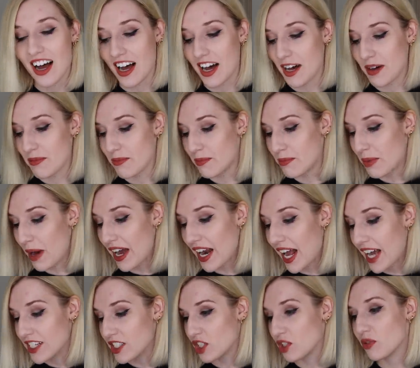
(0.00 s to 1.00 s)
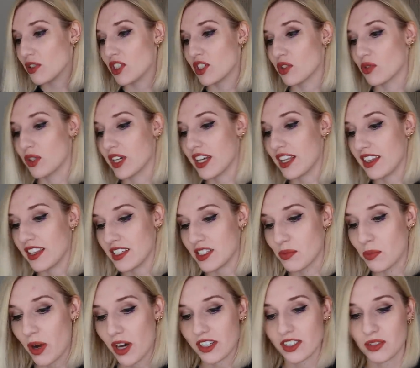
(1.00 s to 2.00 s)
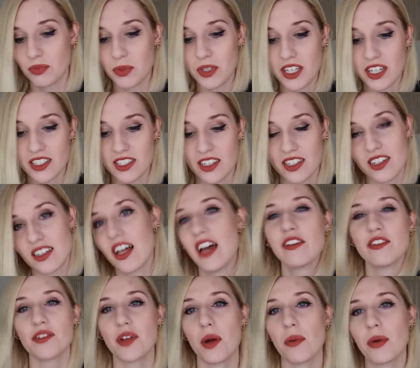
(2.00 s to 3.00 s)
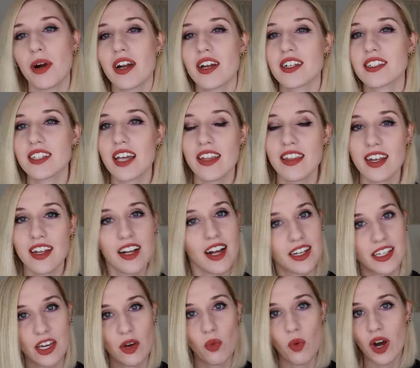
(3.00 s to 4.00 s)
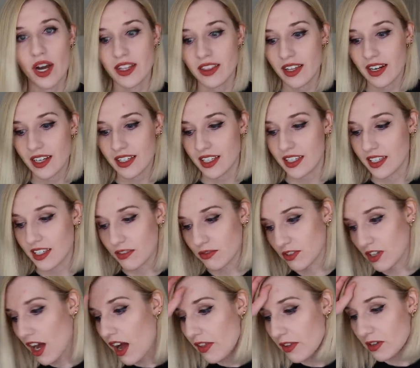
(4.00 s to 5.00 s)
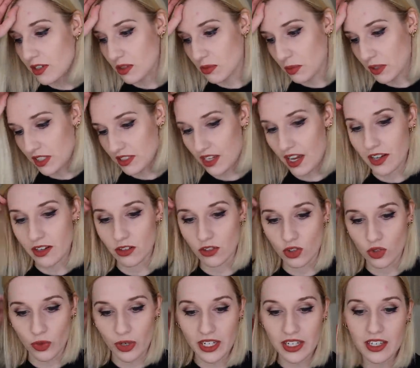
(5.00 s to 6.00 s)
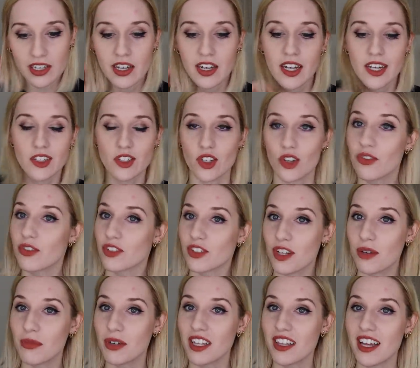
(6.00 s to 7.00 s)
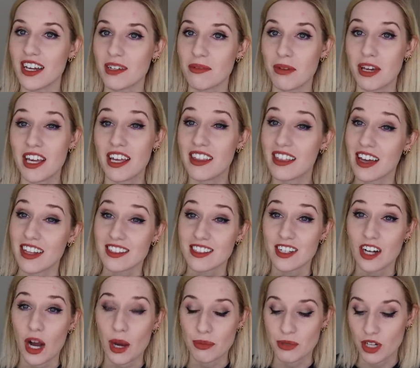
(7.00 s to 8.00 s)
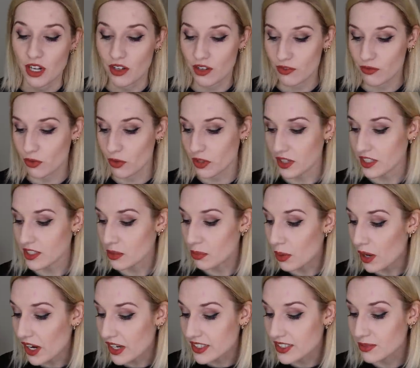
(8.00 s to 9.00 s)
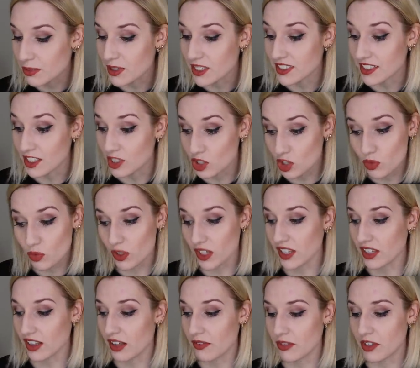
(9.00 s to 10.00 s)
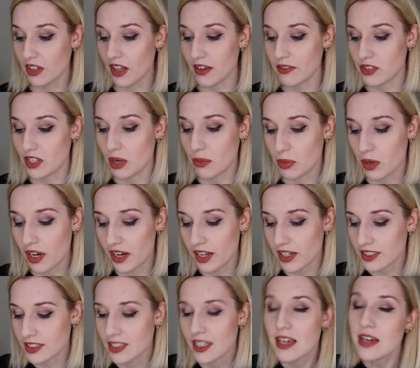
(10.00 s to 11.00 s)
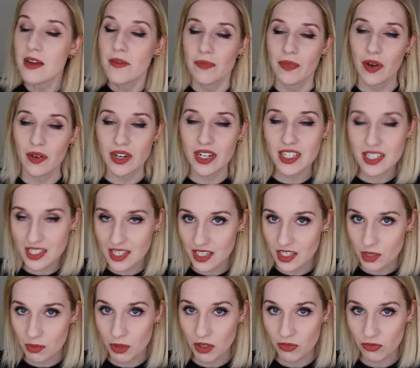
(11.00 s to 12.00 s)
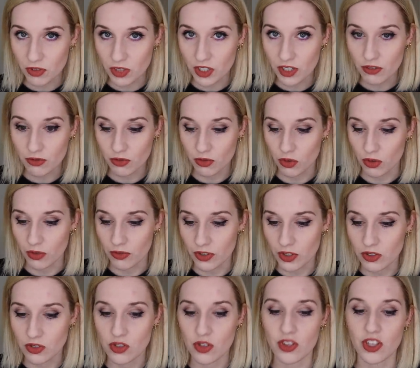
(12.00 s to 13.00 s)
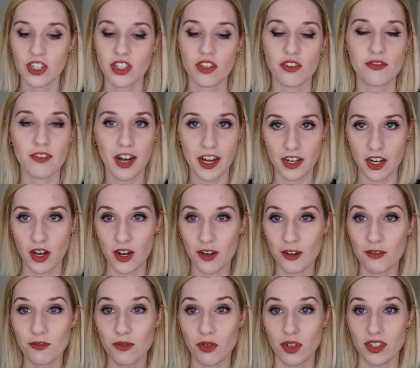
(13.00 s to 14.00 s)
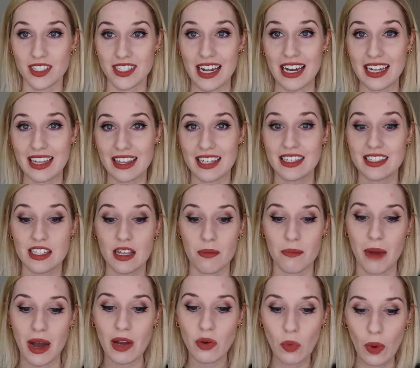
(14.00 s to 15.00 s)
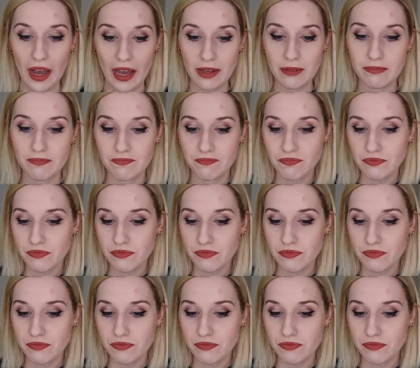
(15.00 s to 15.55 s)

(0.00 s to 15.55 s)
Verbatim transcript: um, but I do enjoy this box because of the lifestyle products and then I get wine that I can give to others because I don't drink. So if you're somebody like me, that's an option for this box because I do really love the lifestyle products. Now it is sent to me free for review, so thank you Vino for sending this my way.